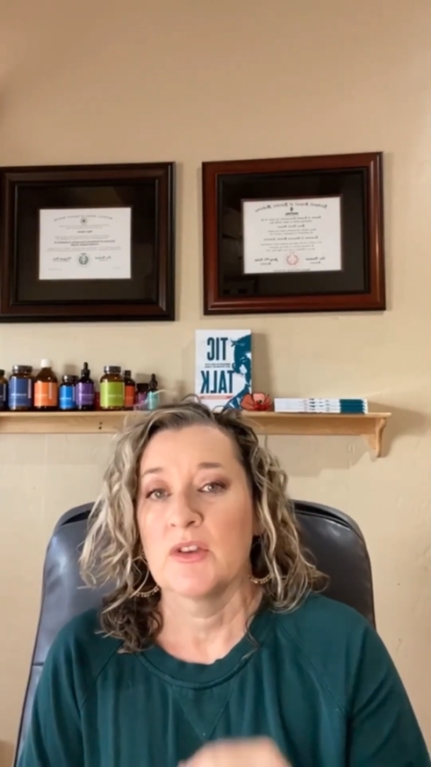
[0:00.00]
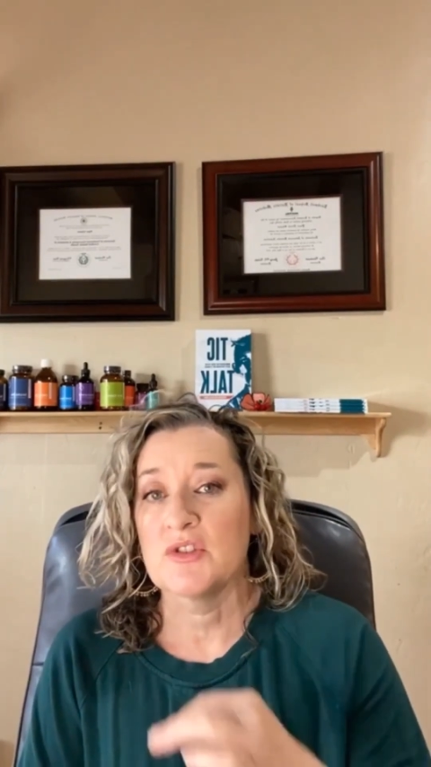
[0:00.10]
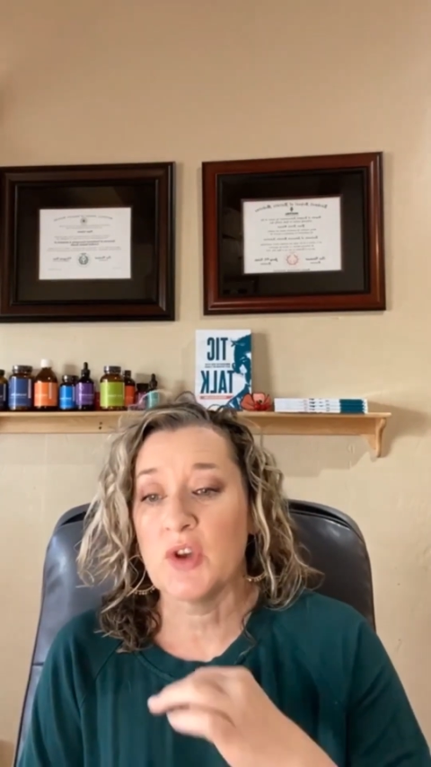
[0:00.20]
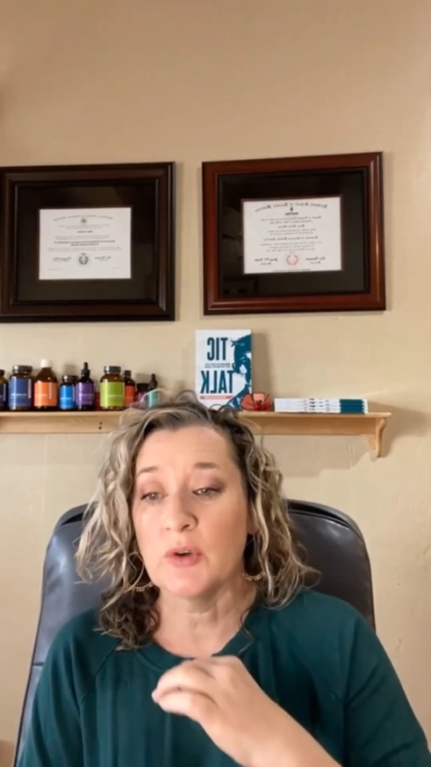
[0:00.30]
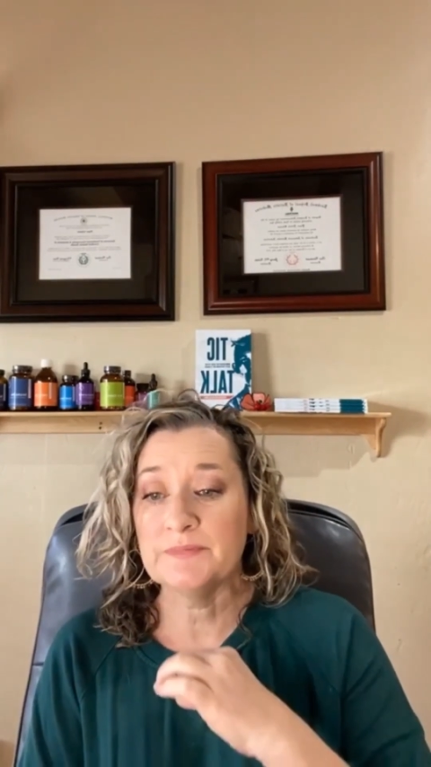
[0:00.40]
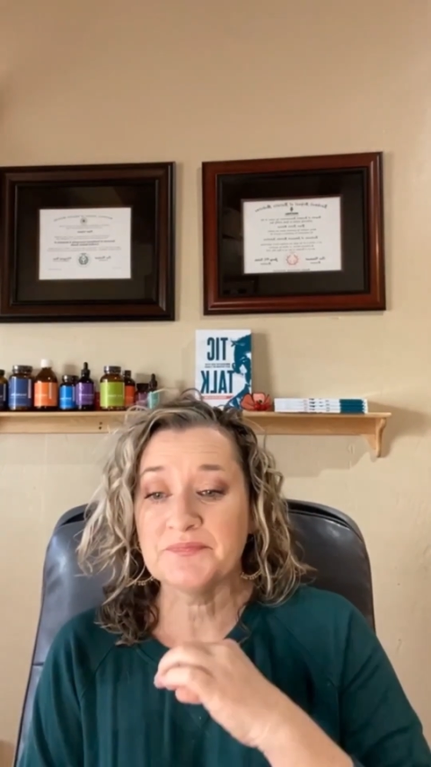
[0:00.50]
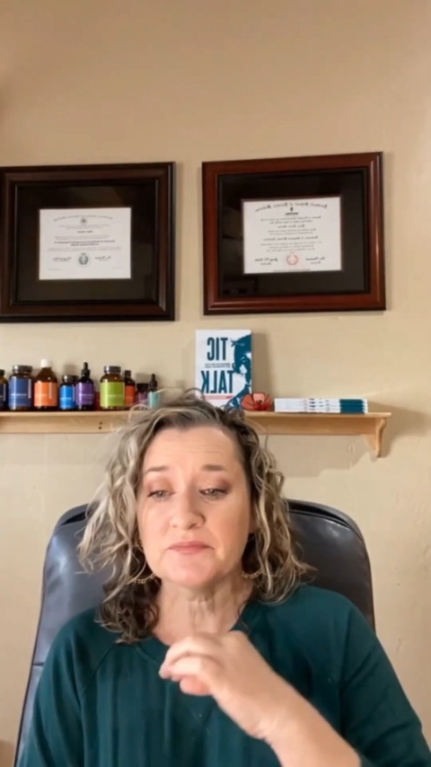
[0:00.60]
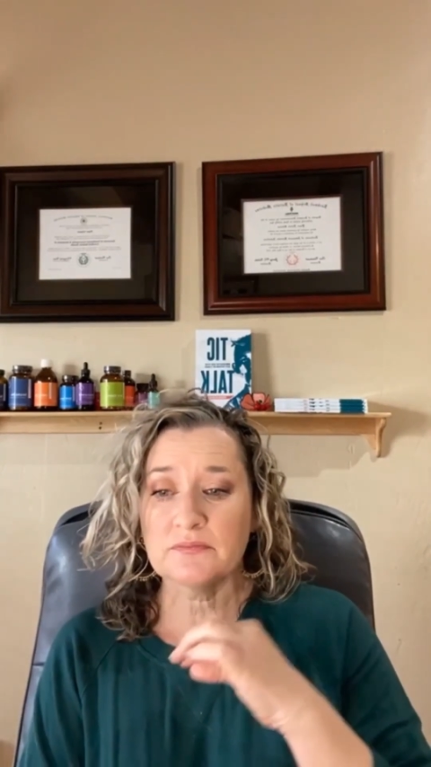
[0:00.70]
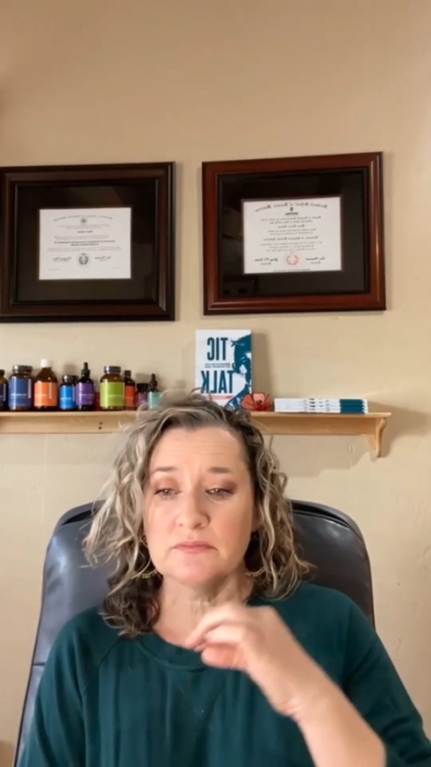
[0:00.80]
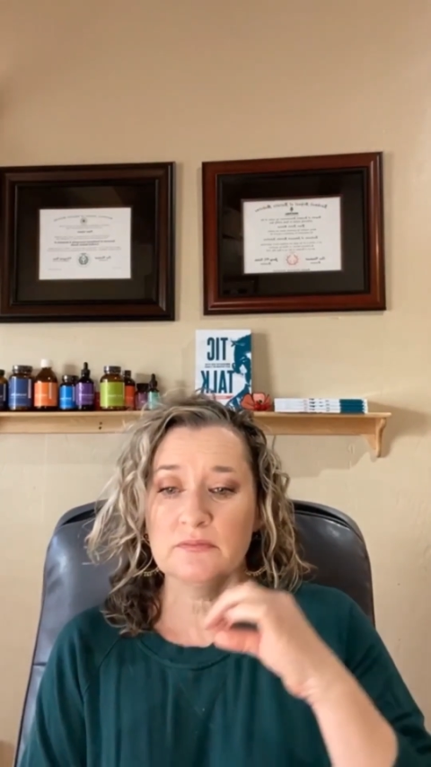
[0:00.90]
So
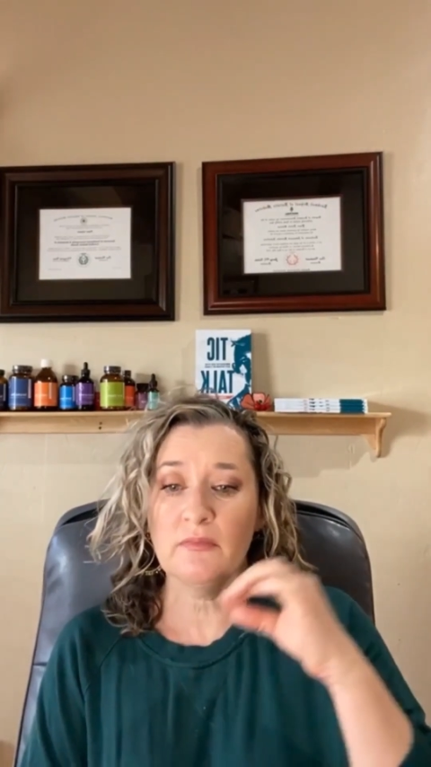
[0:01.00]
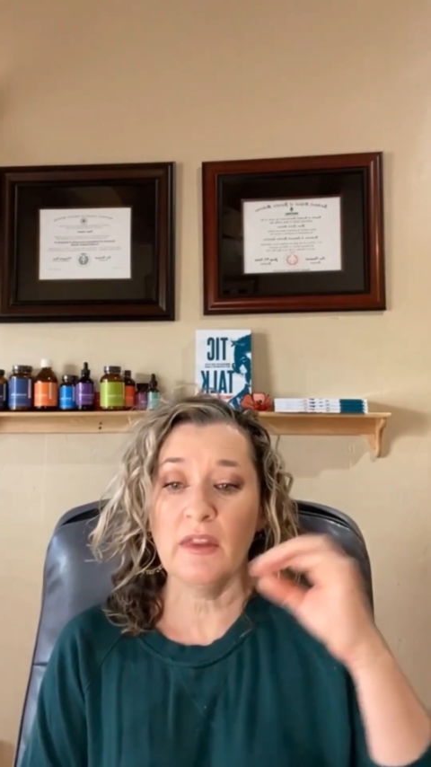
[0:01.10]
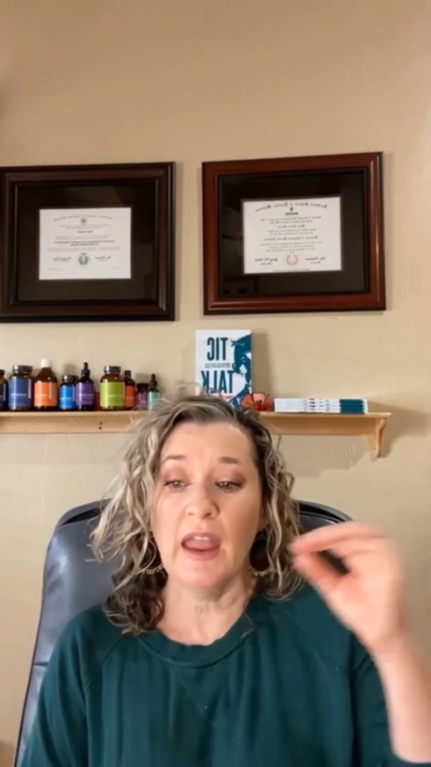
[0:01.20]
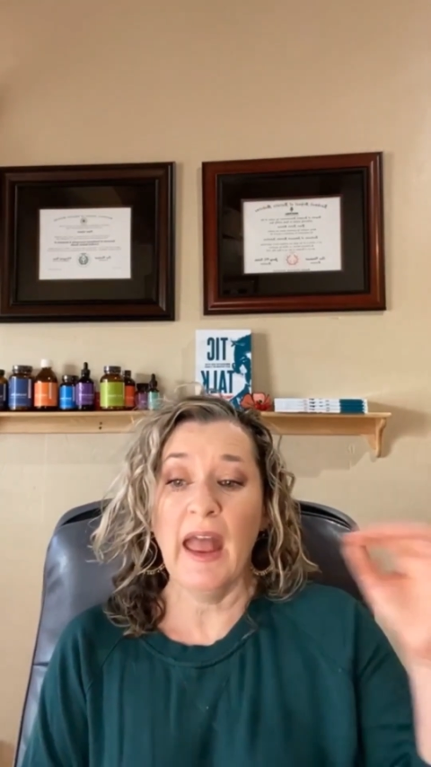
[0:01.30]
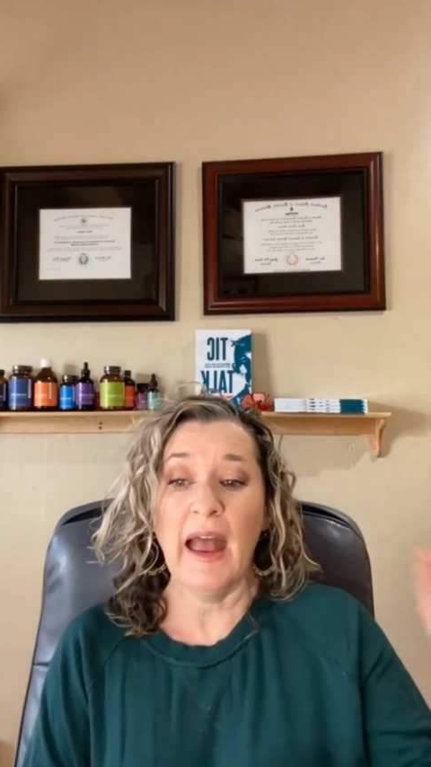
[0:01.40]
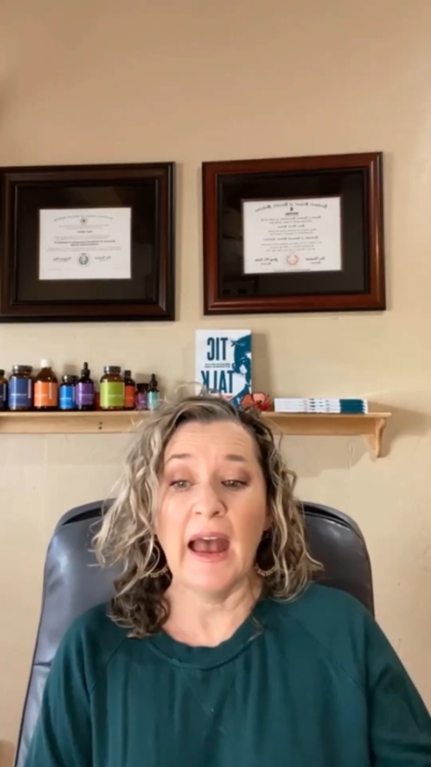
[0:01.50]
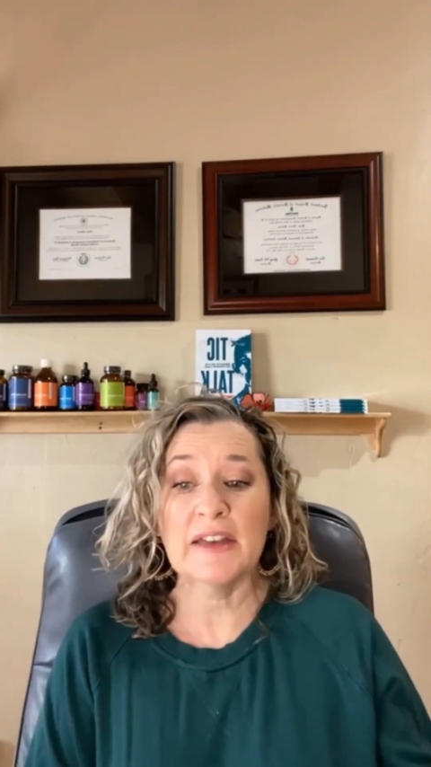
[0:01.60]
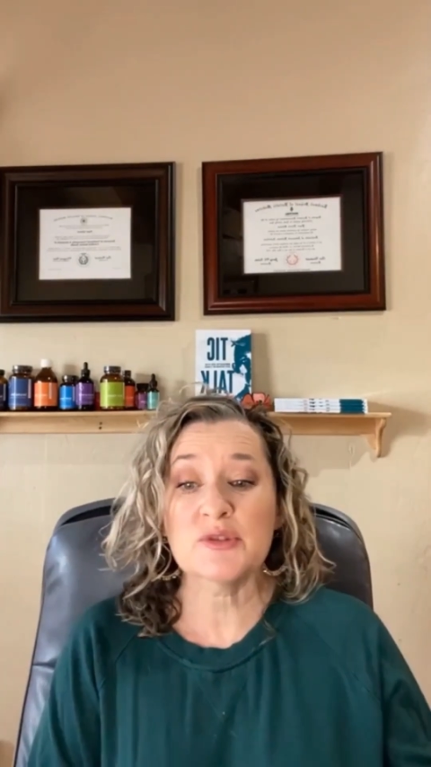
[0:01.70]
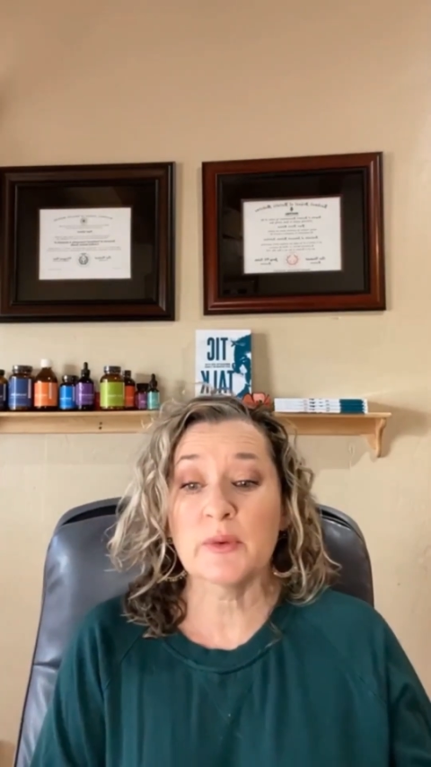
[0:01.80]
as